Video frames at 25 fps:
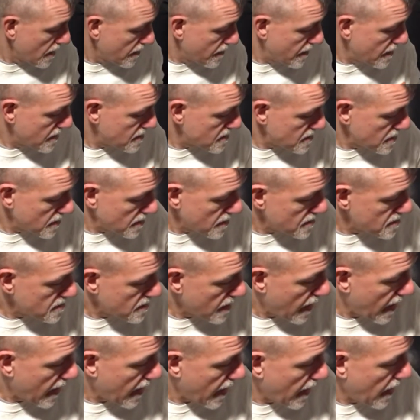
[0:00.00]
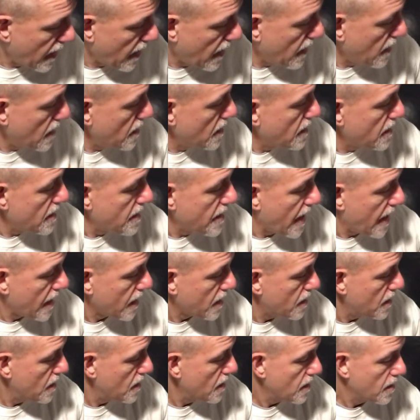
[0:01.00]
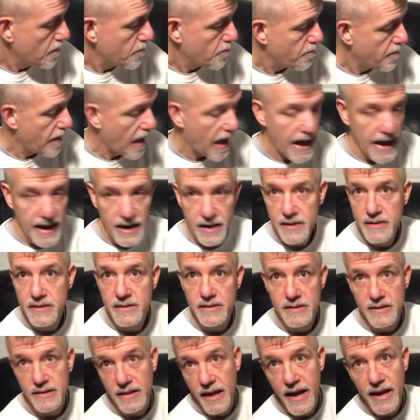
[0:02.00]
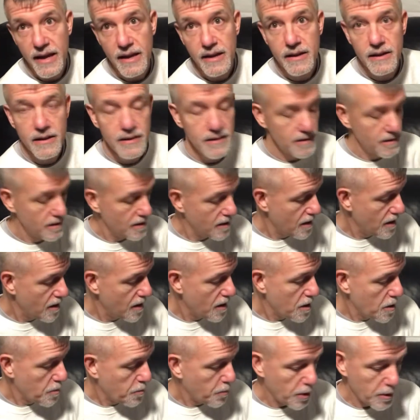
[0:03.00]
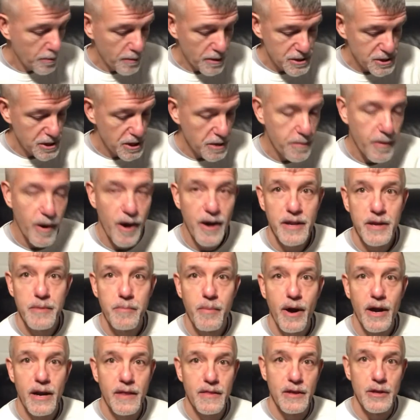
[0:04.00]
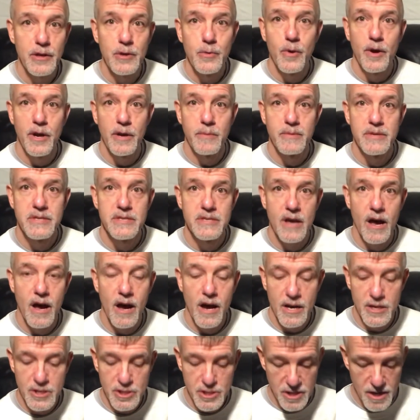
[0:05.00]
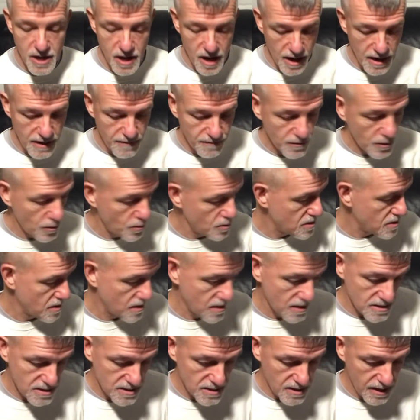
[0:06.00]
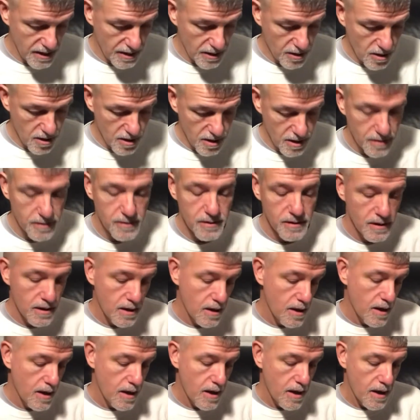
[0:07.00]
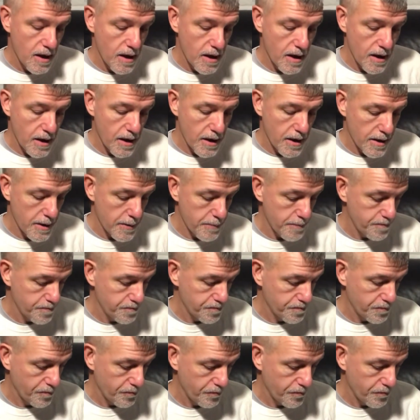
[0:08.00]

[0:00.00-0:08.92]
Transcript: This is a neck, back, leg, pretty much any part of your body that you want to massage. I've used this thing on.